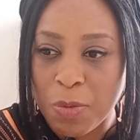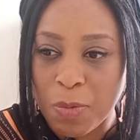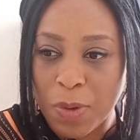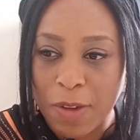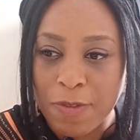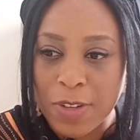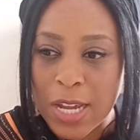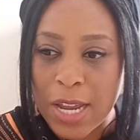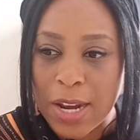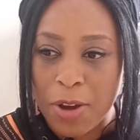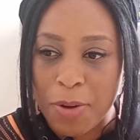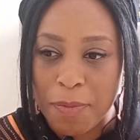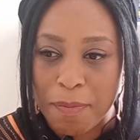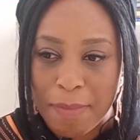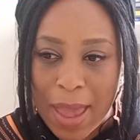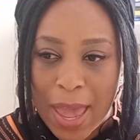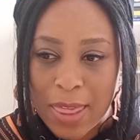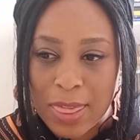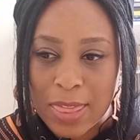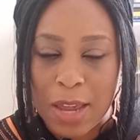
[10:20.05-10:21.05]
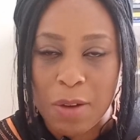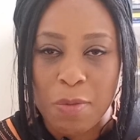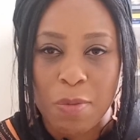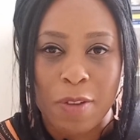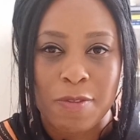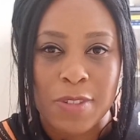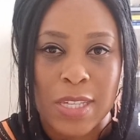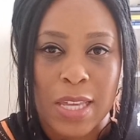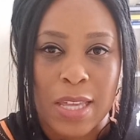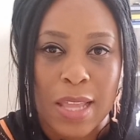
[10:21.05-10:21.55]
And we've done our math
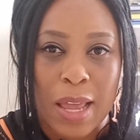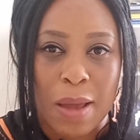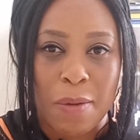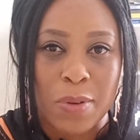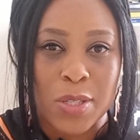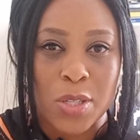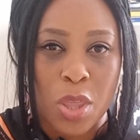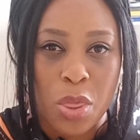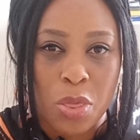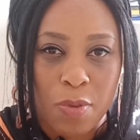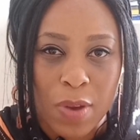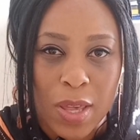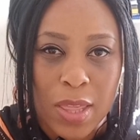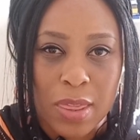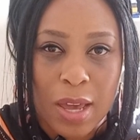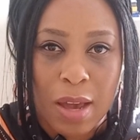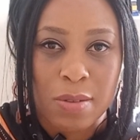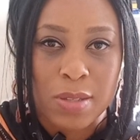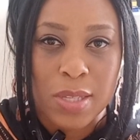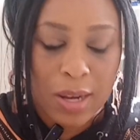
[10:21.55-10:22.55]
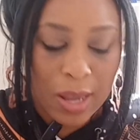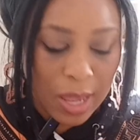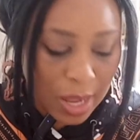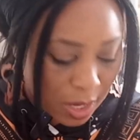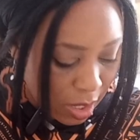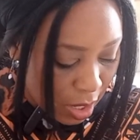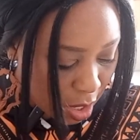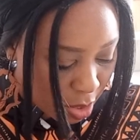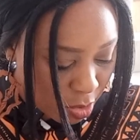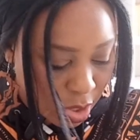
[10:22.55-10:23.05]
and we've seen that was
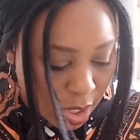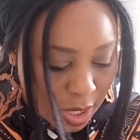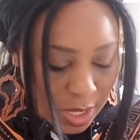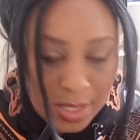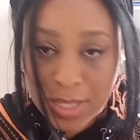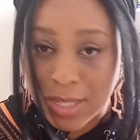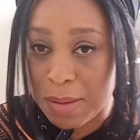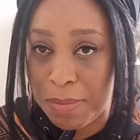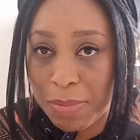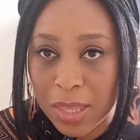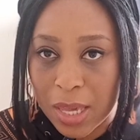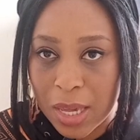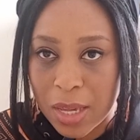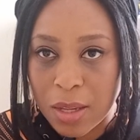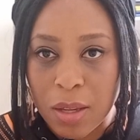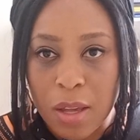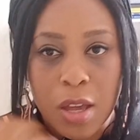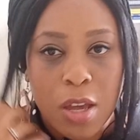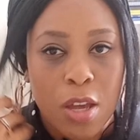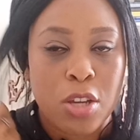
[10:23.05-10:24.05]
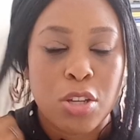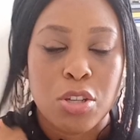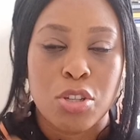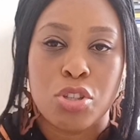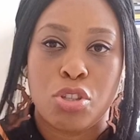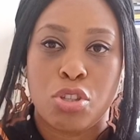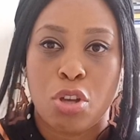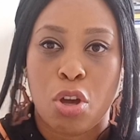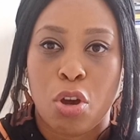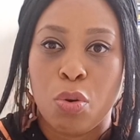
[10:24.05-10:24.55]
3,800 and something.
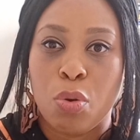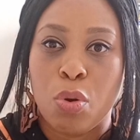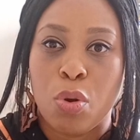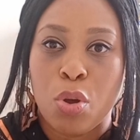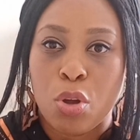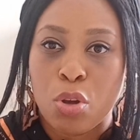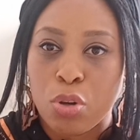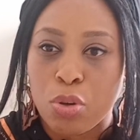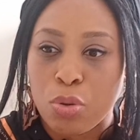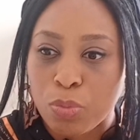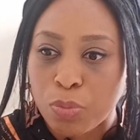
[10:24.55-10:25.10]
So